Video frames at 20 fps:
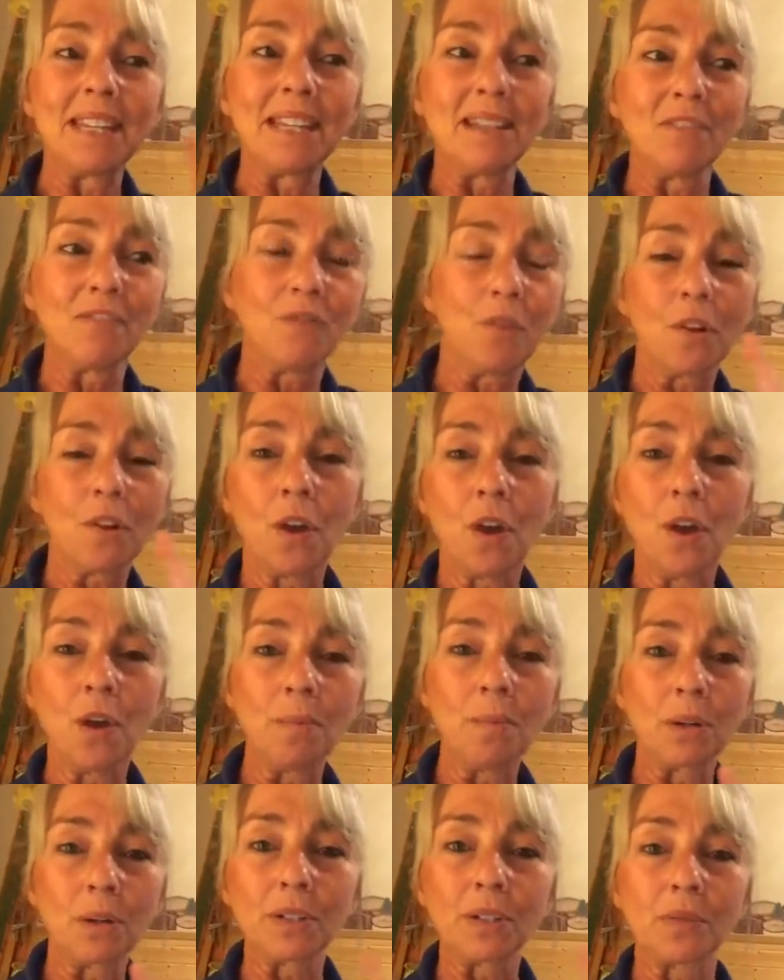for the
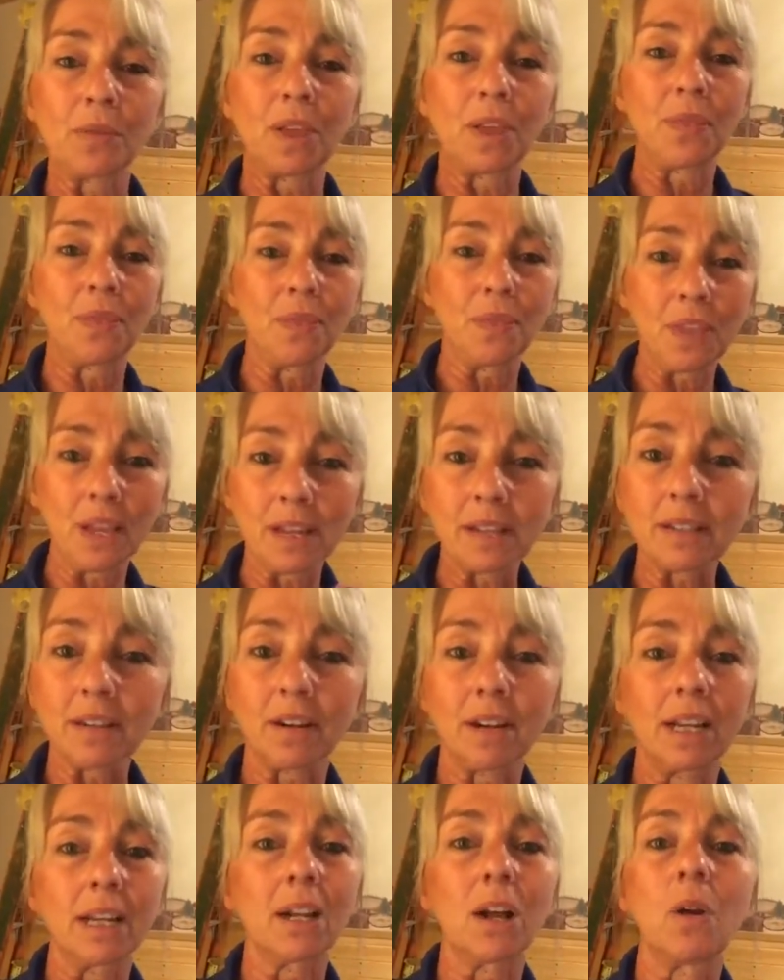homeowner so that things are
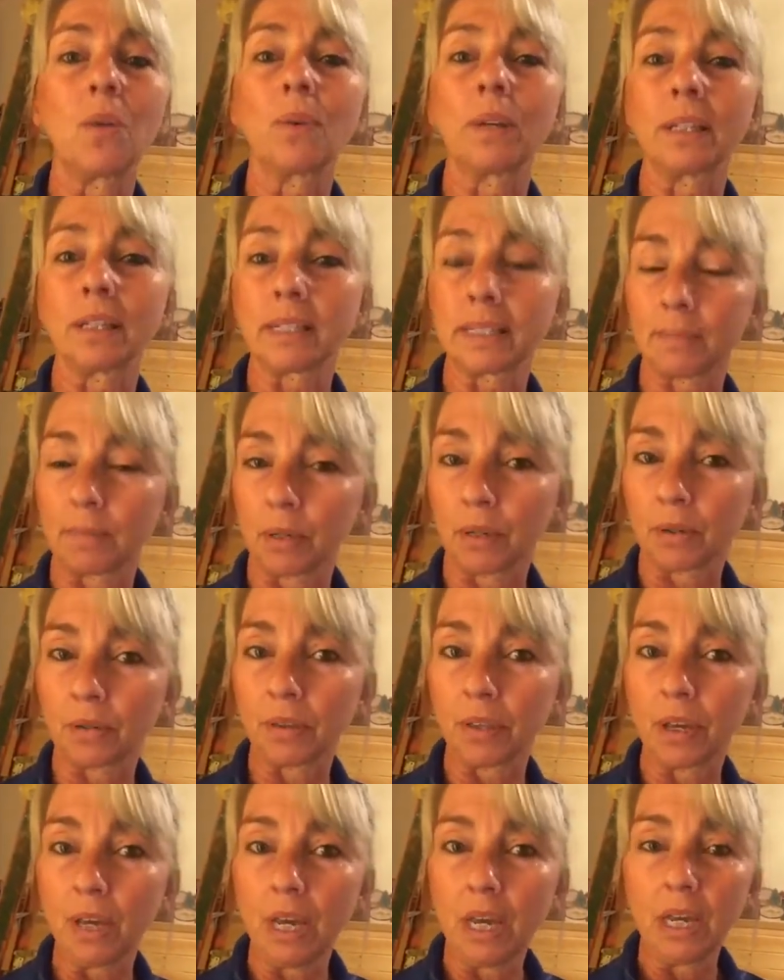going to go really
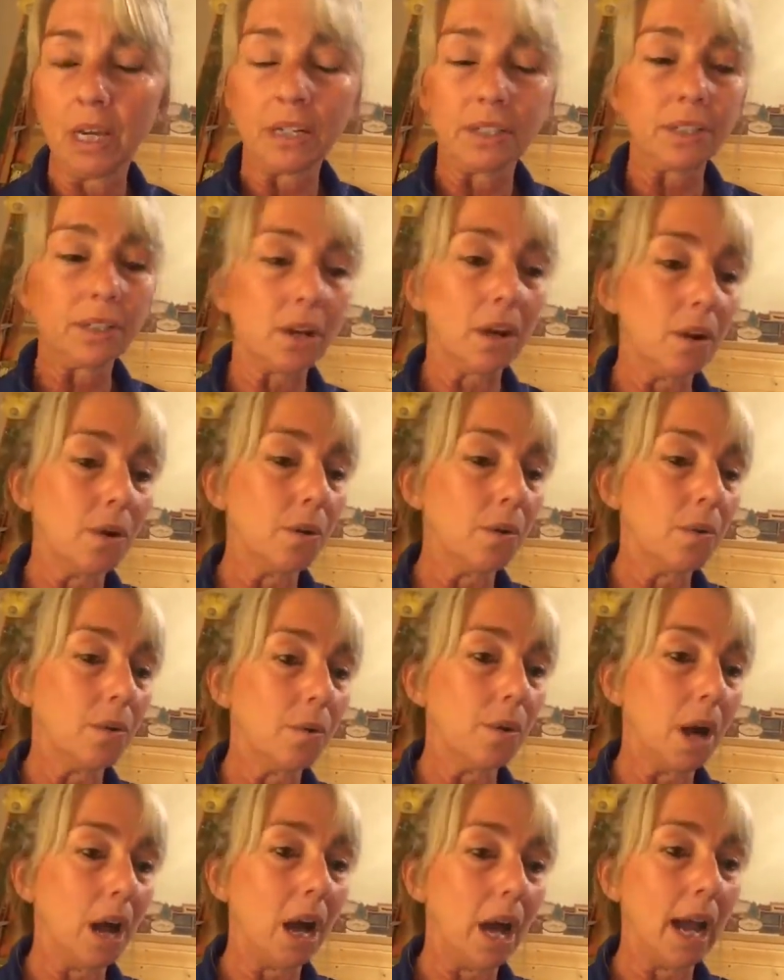smooth.
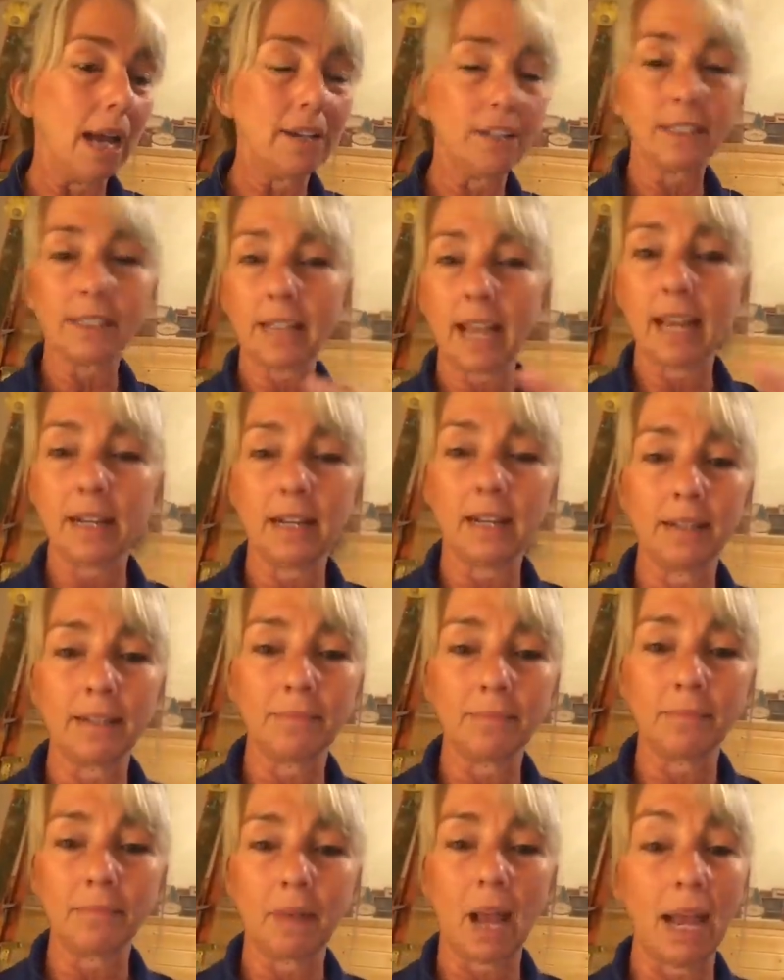So I
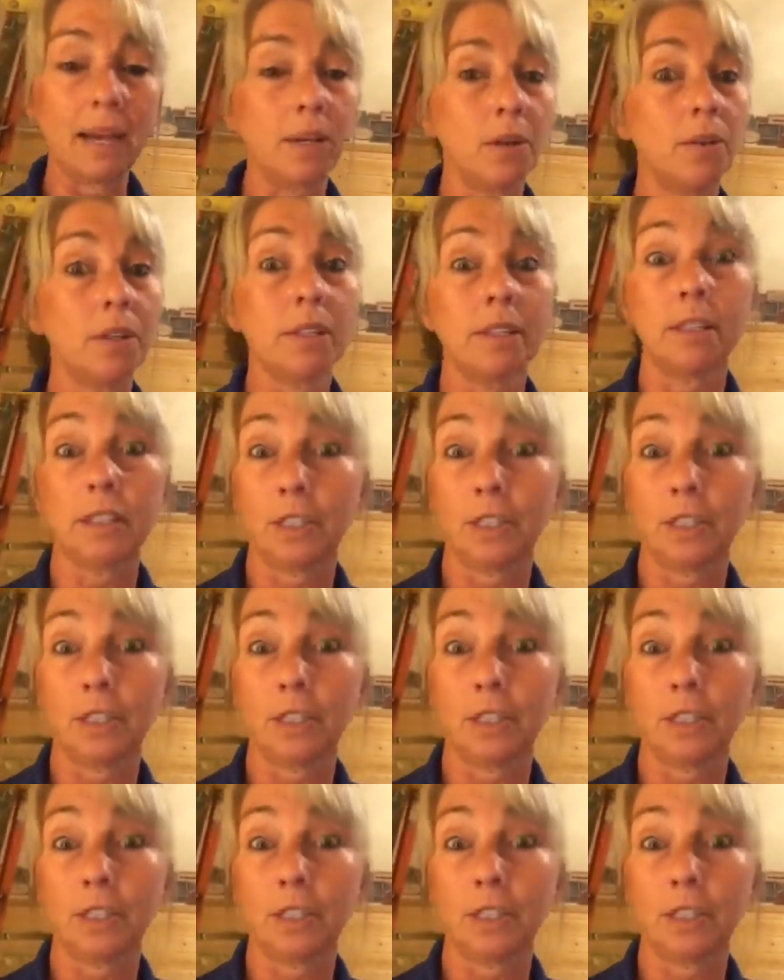know this is